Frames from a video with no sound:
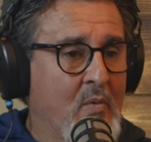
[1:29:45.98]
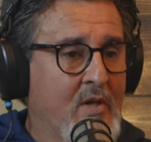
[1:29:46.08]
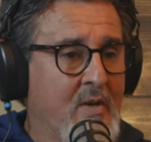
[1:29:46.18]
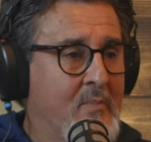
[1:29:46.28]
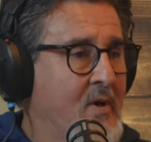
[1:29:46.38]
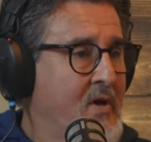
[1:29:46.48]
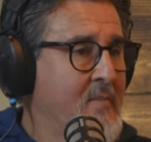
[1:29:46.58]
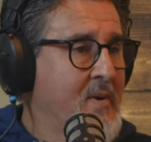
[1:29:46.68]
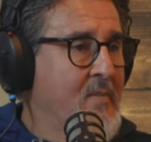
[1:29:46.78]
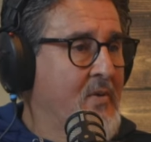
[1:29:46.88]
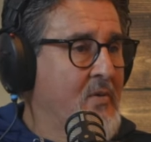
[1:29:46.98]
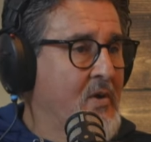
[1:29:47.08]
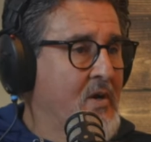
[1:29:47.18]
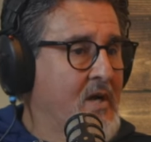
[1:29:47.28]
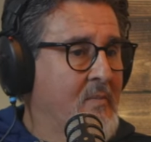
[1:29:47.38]
We're going to bury my
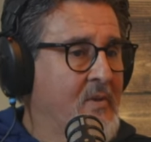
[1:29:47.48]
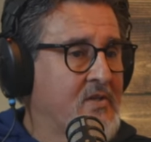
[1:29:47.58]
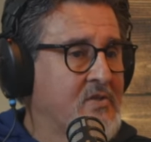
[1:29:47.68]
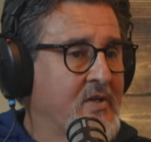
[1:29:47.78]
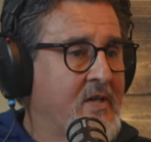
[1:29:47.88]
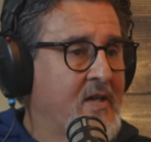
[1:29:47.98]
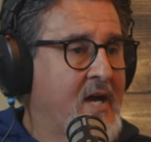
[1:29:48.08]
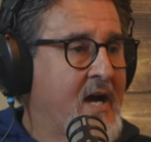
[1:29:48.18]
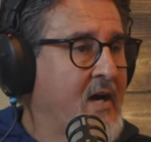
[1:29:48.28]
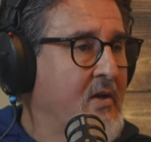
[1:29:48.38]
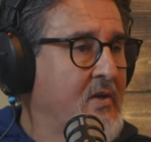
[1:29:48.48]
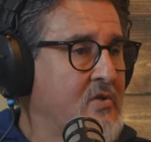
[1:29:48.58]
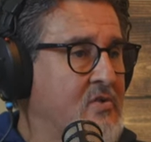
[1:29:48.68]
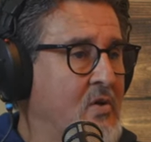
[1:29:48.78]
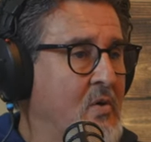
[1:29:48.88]
mother-in-law, God bless her, in
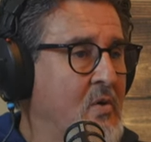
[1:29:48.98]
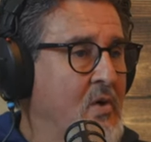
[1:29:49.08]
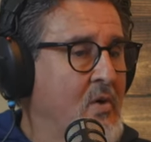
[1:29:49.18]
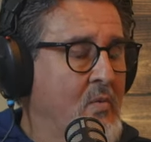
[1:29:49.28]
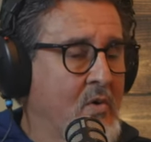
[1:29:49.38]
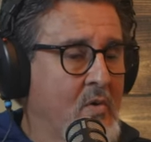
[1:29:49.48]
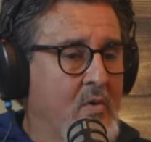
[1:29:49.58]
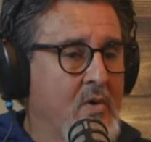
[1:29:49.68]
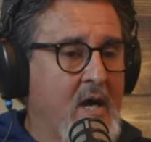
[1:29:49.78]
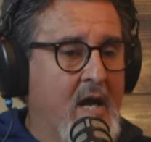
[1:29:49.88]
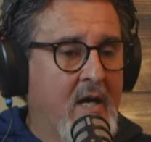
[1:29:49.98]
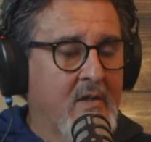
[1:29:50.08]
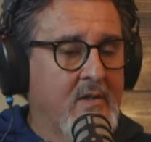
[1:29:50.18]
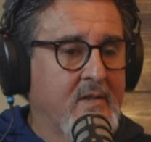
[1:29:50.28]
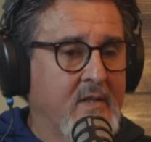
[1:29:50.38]
Ireland. So we're going to
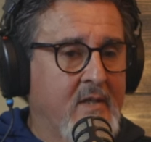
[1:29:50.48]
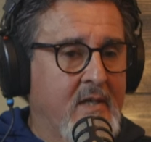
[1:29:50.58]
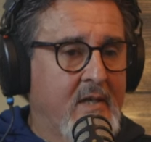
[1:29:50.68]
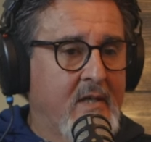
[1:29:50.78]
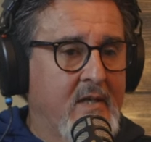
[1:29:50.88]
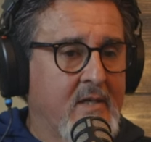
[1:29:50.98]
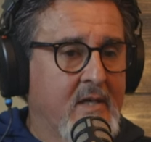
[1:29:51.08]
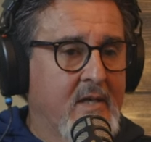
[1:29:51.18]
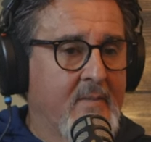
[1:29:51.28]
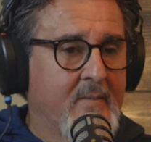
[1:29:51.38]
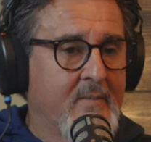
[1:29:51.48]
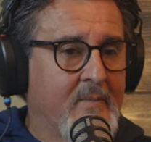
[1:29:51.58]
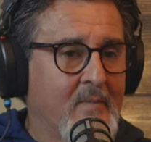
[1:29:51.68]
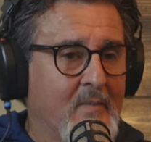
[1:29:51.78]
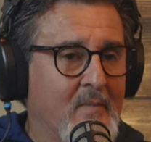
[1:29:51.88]
Ireland and, um,